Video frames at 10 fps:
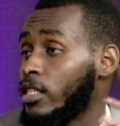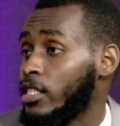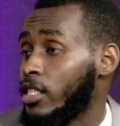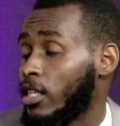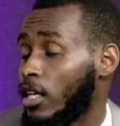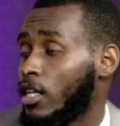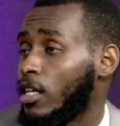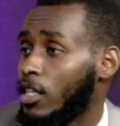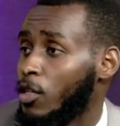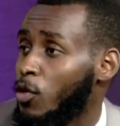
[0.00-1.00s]
in Nigeria.
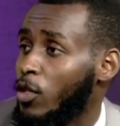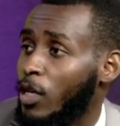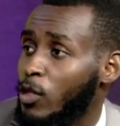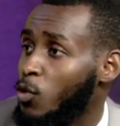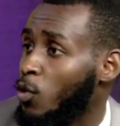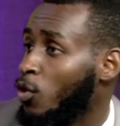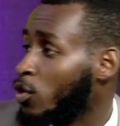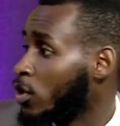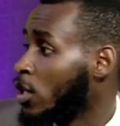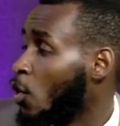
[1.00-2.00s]
You know, the ones who
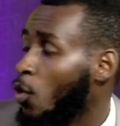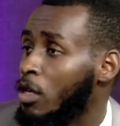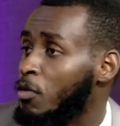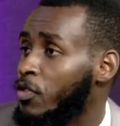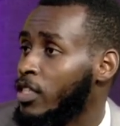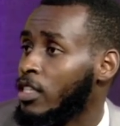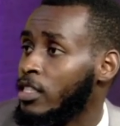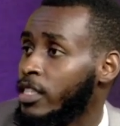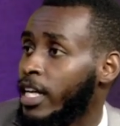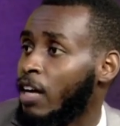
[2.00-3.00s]
own oil
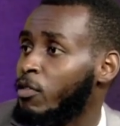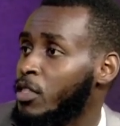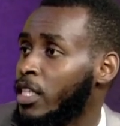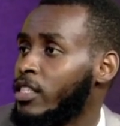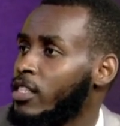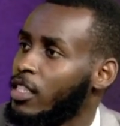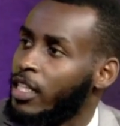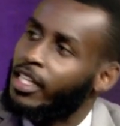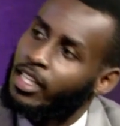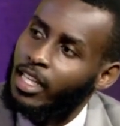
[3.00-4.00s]
fields, they have jets.
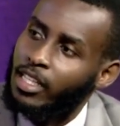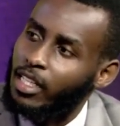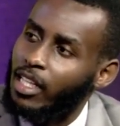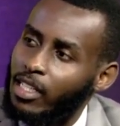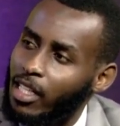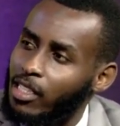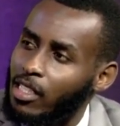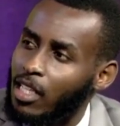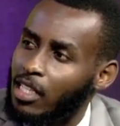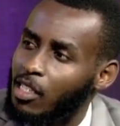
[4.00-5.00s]
That
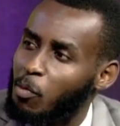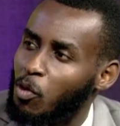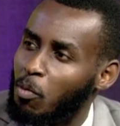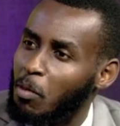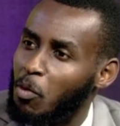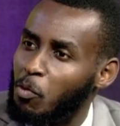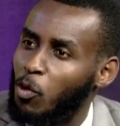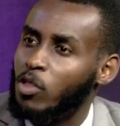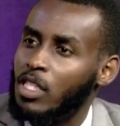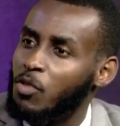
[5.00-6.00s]
is a problem,
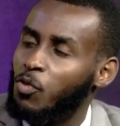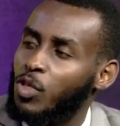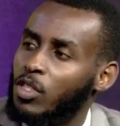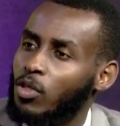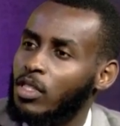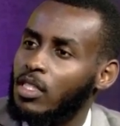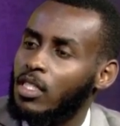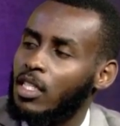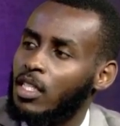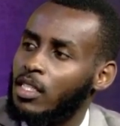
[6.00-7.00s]
because if we
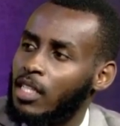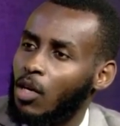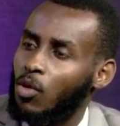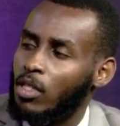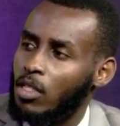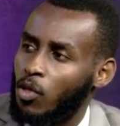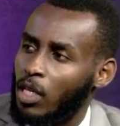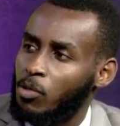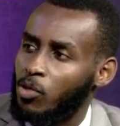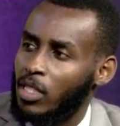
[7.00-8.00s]
don't tackle
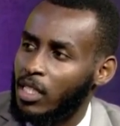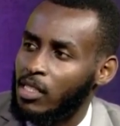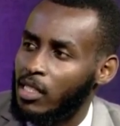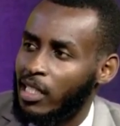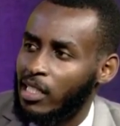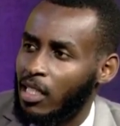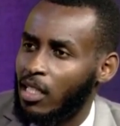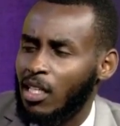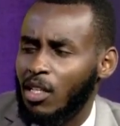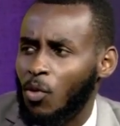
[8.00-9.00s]
corruption case in Kenya,
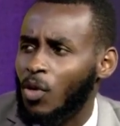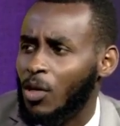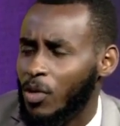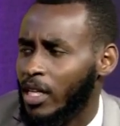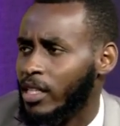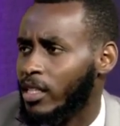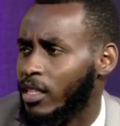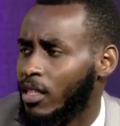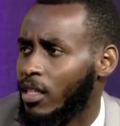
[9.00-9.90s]
where are we headed?